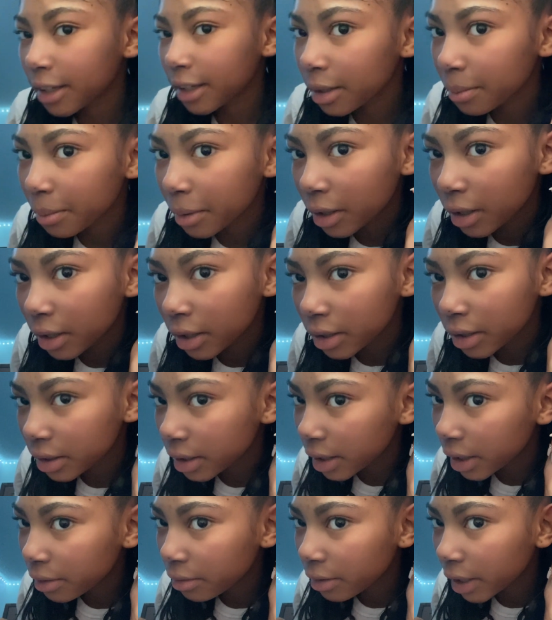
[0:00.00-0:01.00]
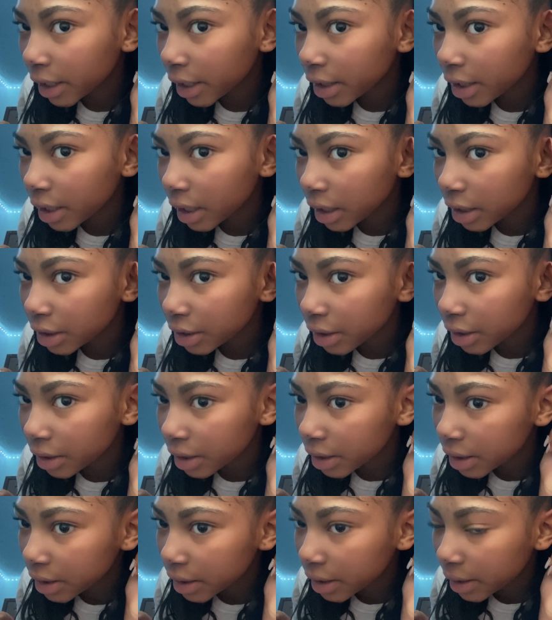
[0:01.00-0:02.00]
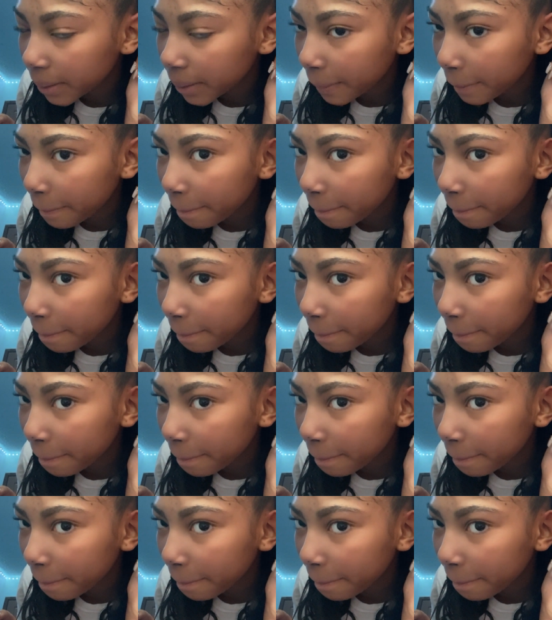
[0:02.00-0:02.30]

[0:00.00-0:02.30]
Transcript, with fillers: ear burn like right there so y'all can see